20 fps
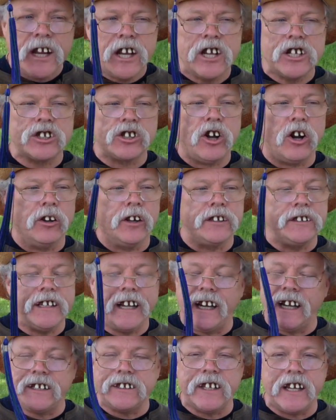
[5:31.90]
It's called a
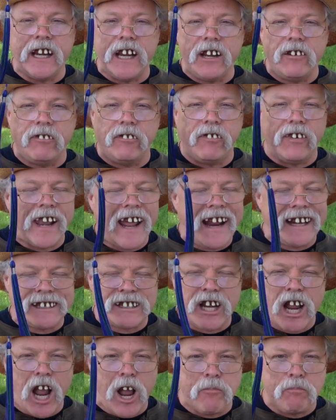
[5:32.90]
Tennessee flat
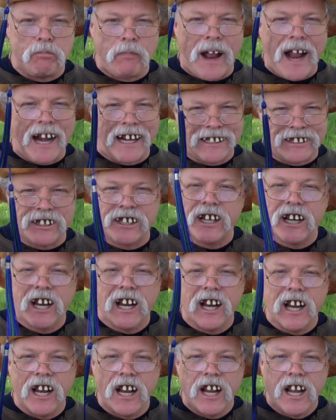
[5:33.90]
top box.
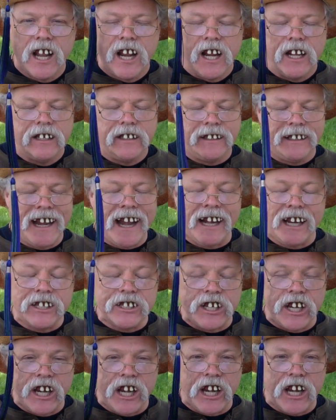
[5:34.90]

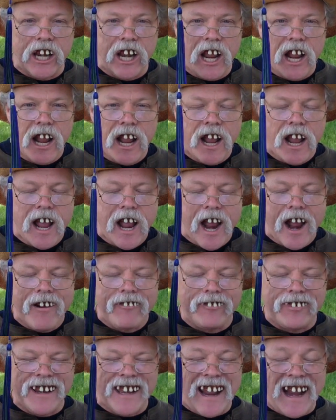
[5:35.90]
Tennessee
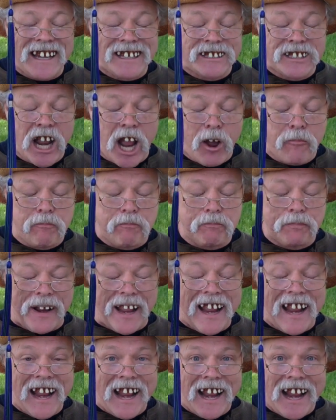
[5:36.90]
flat top
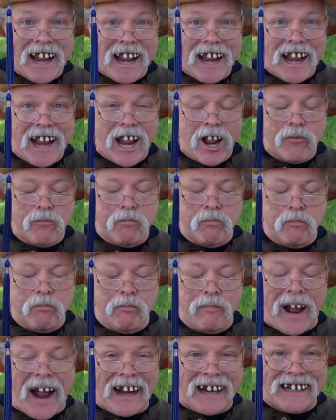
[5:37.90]

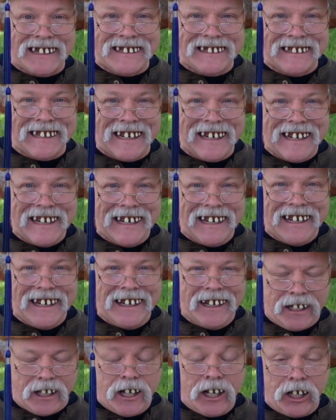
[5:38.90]
box.
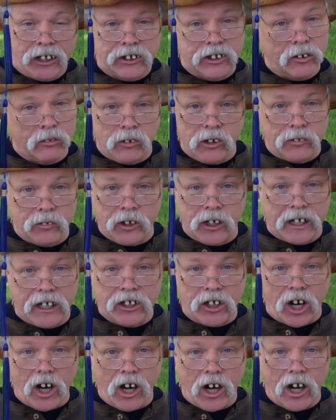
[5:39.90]
That's their word for
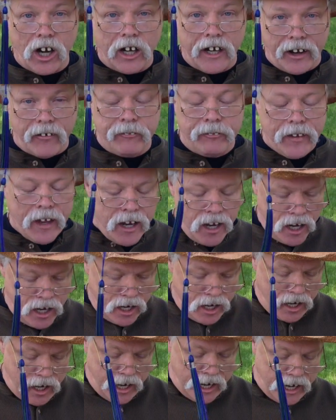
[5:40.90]
guitar. Yeah.
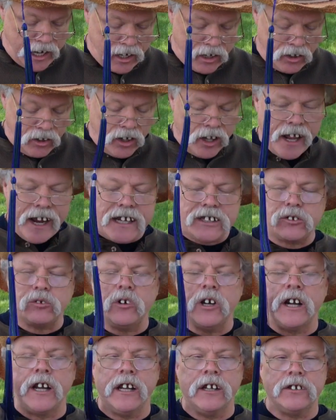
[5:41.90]
And last
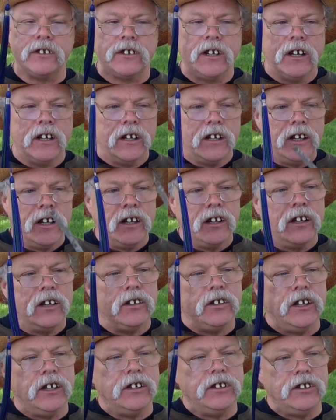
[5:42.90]
one is,
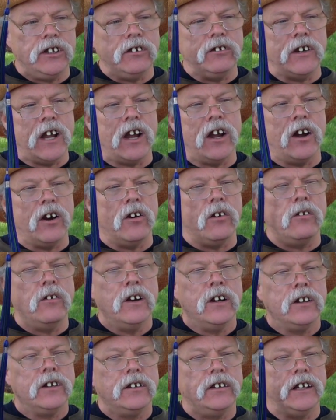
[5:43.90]
did you know
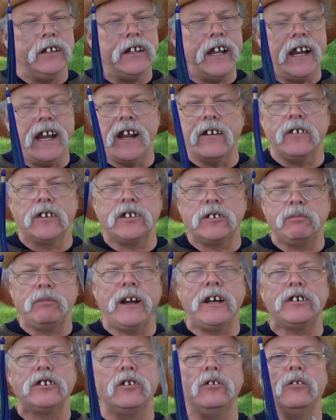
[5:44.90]
that they have a
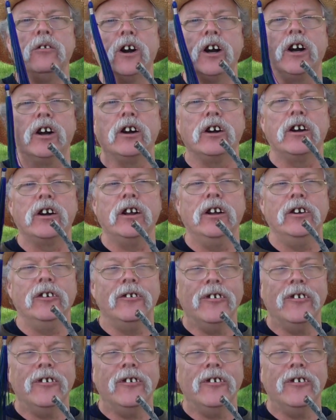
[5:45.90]
special word